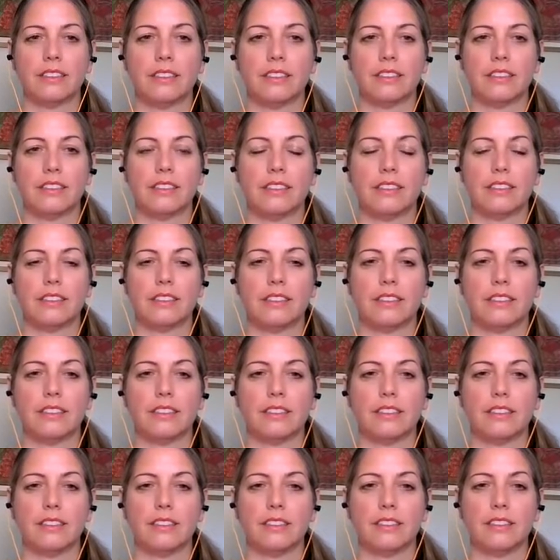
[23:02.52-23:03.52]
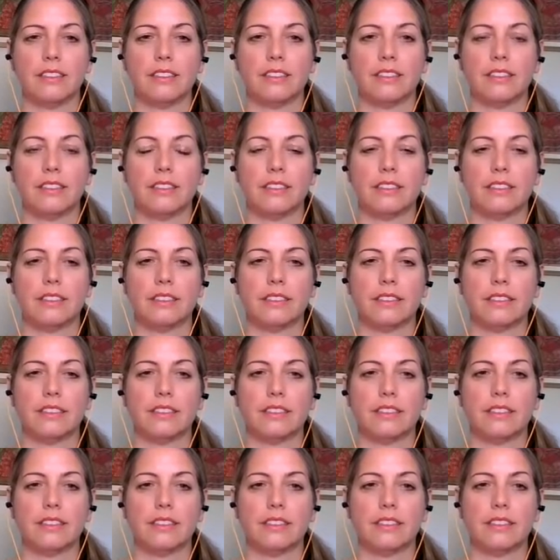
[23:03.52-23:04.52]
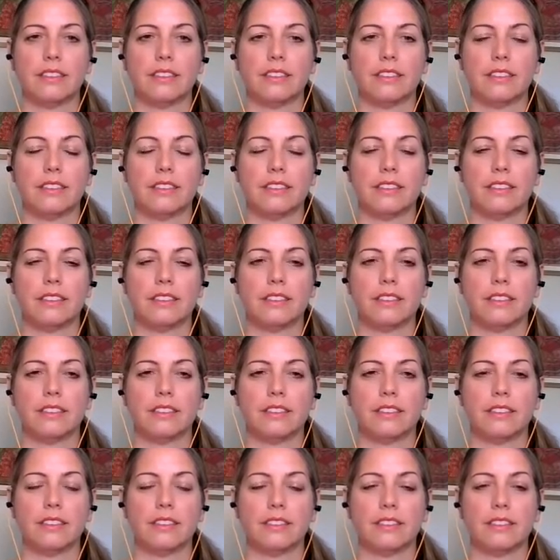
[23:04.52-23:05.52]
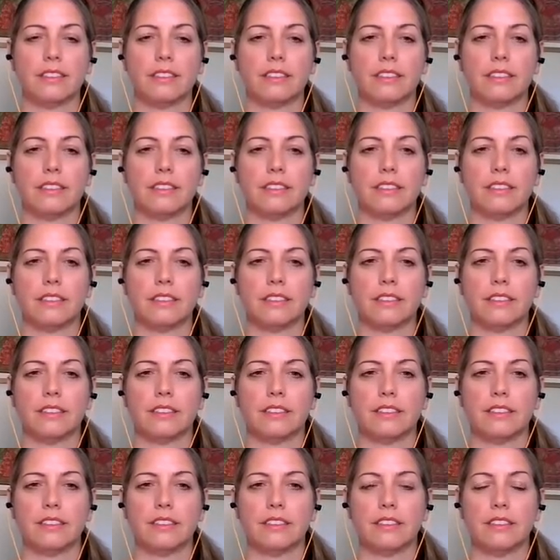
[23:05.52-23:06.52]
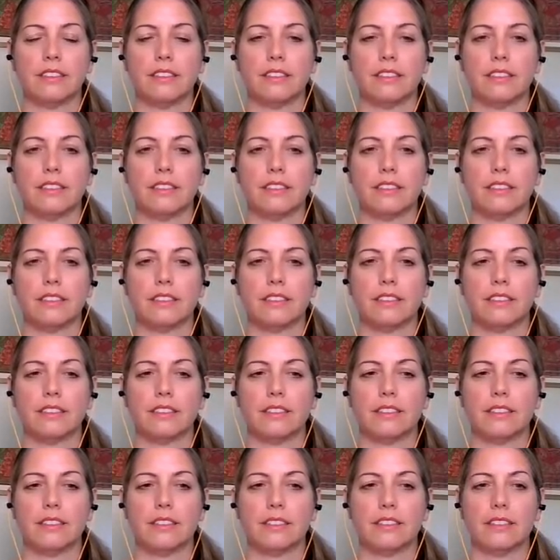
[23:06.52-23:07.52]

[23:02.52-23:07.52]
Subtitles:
[no speech]